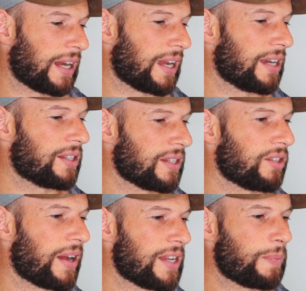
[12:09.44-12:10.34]
It is a
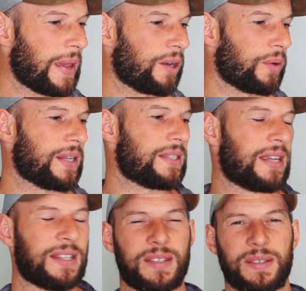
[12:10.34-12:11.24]
nice panel. It's
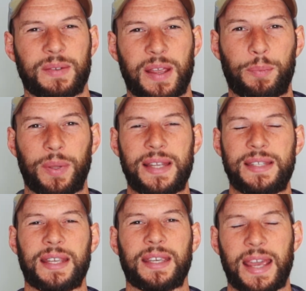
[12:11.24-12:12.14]
a
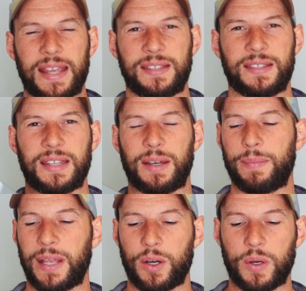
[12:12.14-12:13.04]
plastic case instead of
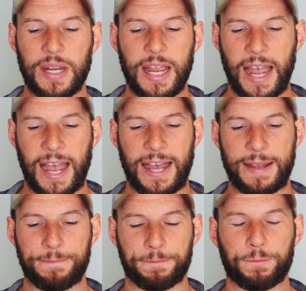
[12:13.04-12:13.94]
metal.
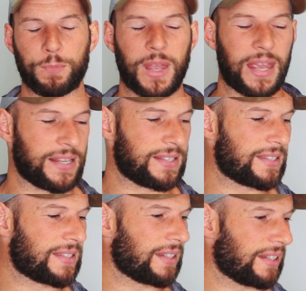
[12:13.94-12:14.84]

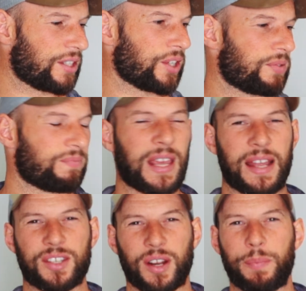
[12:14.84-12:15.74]
It's just,
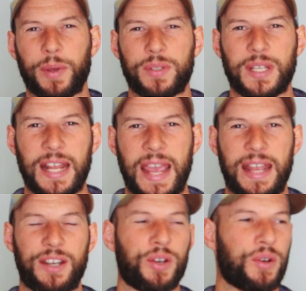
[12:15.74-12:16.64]
yeah, it's got a built-in
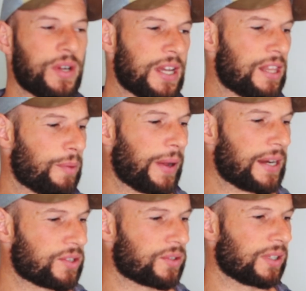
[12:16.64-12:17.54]
handle. The
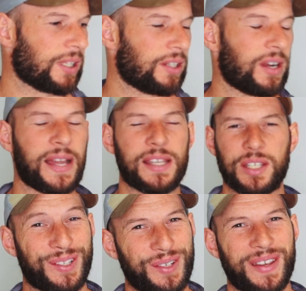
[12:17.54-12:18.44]
buttons are really
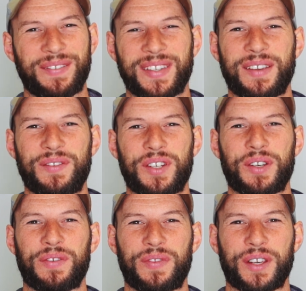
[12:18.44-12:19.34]
nice. You do have to give
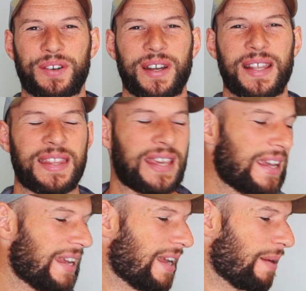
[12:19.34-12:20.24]
Joovv the credit
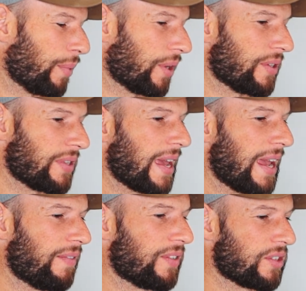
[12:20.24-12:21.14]
there, because they
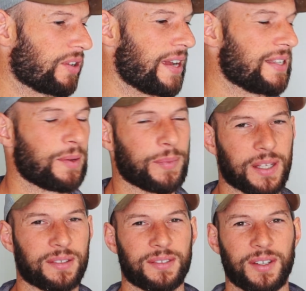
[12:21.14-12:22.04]
have designed
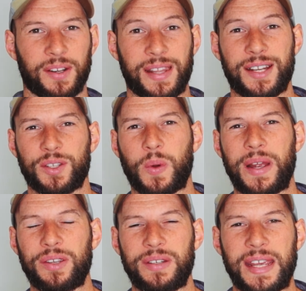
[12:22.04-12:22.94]
something, you know, that is
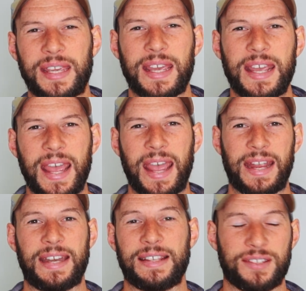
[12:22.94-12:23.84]
quite unique
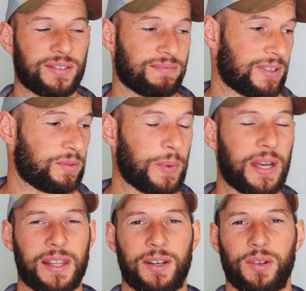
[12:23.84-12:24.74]
and is
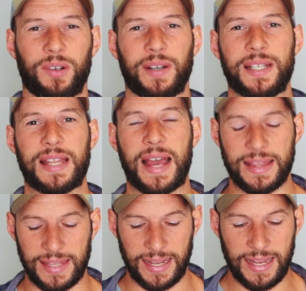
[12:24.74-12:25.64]
better than all the rest
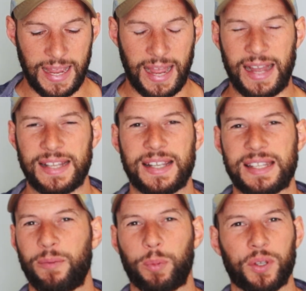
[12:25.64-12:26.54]
out there. It
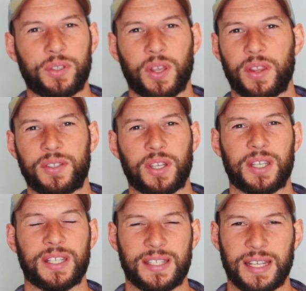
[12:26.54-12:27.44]
does have Bluetooth, so
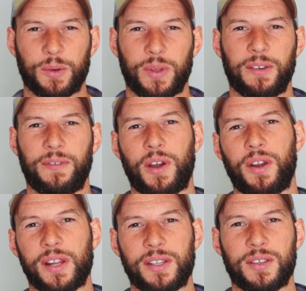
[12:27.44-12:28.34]
you can sync it with your
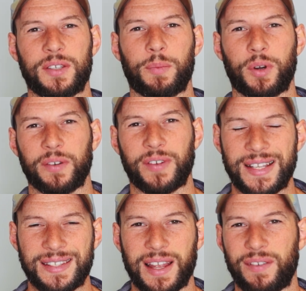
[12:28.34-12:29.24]
phone and do some more
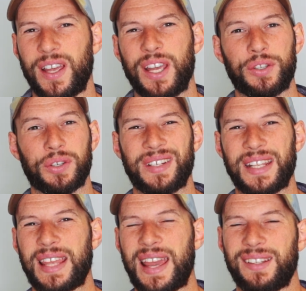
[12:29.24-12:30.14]
advanced stuff. Do you
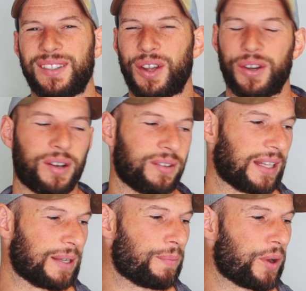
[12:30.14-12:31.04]
need that? No, not
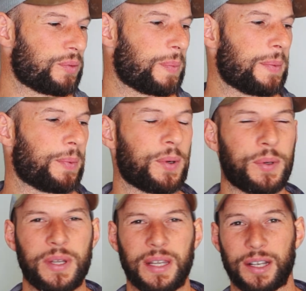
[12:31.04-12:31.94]
really. Most
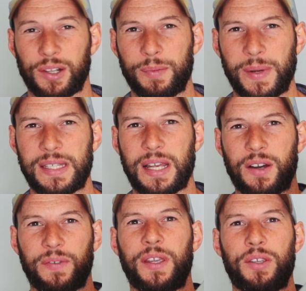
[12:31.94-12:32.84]
people, including
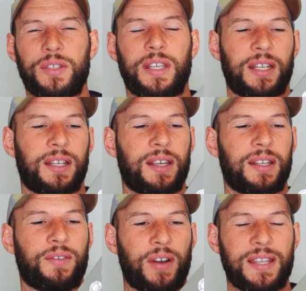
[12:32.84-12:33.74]
myself, are using
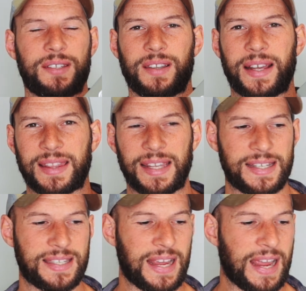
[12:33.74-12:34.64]
devices like
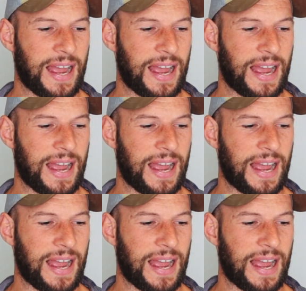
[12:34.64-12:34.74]
this